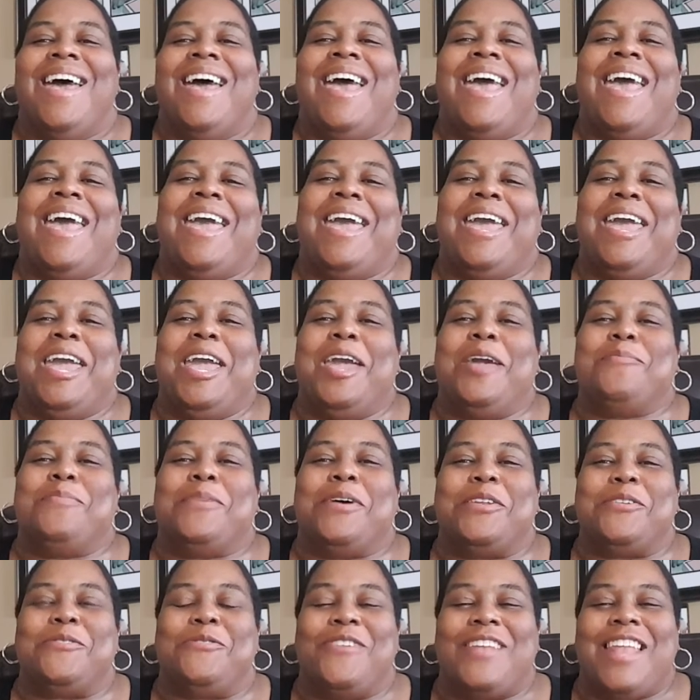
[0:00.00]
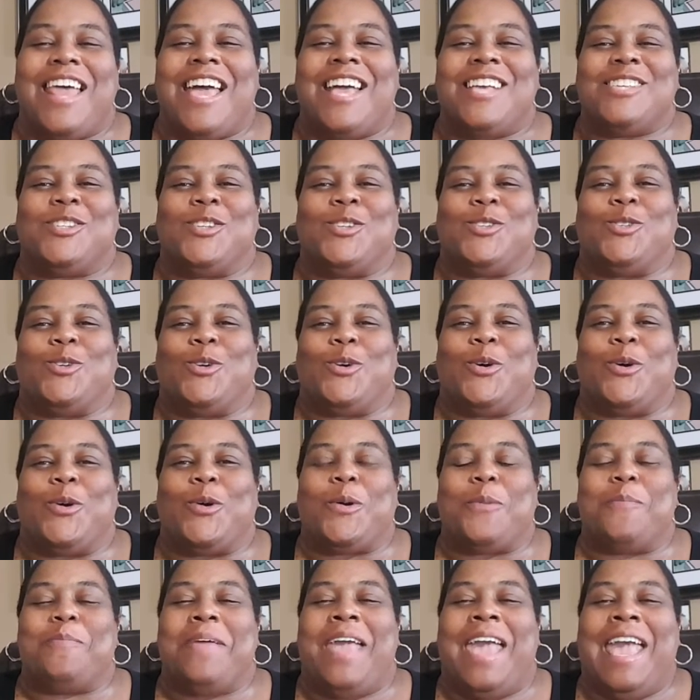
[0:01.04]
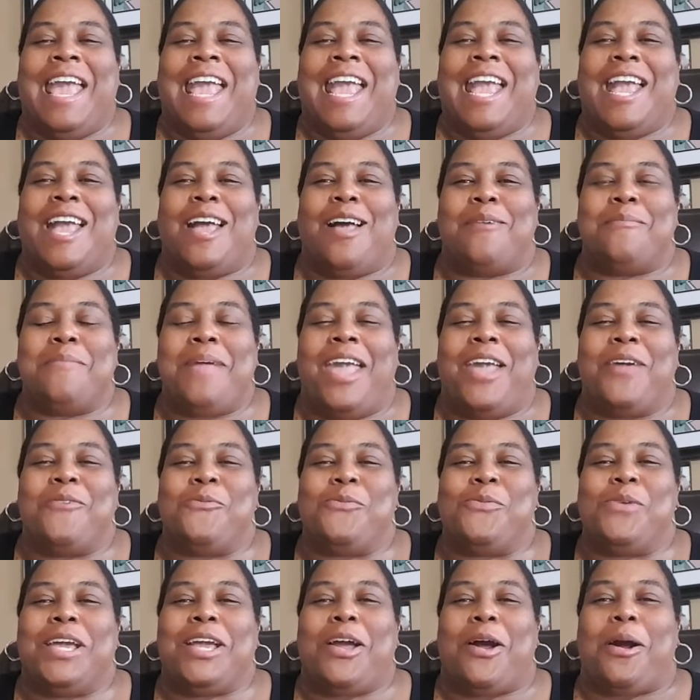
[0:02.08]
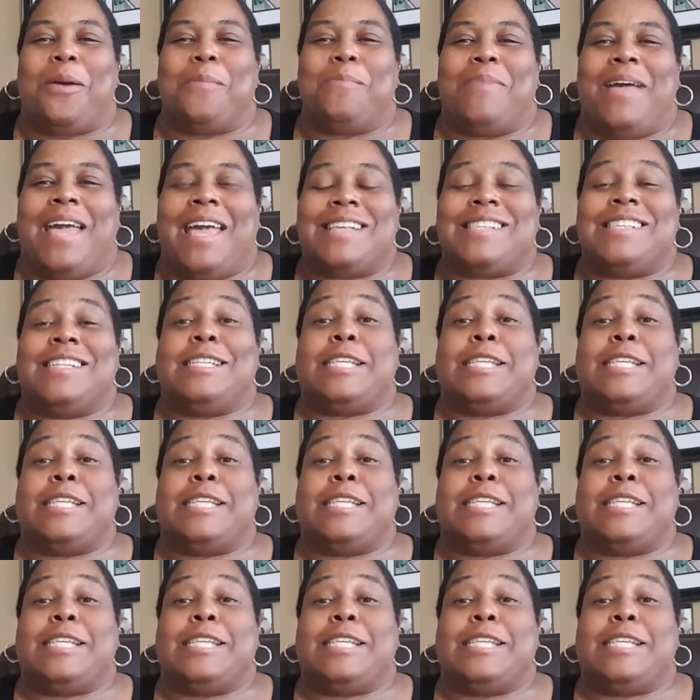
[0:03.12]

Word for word: Hey butterflies, it's your girl Pam and we are back.